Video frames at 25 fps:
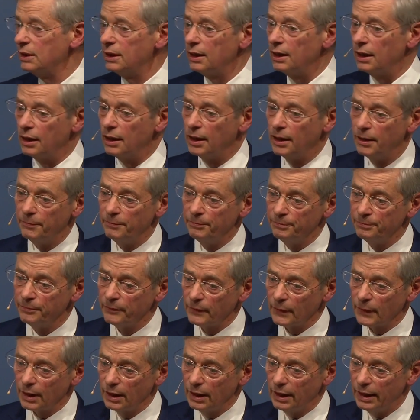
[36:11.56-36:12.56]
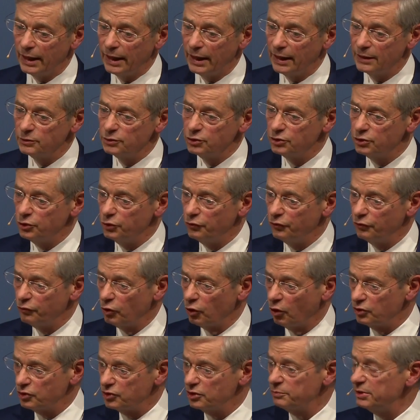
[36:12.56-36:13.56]
and you've
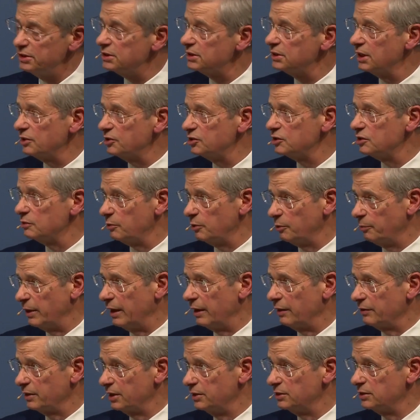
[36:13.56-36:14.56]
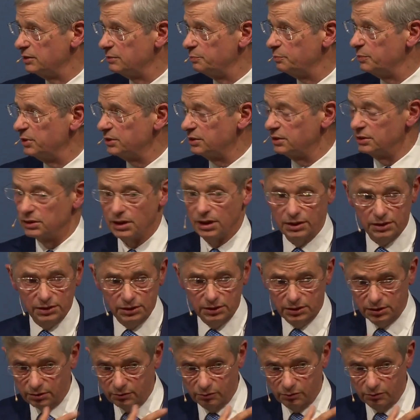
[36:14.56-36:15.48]
got to be sensible about these business cases.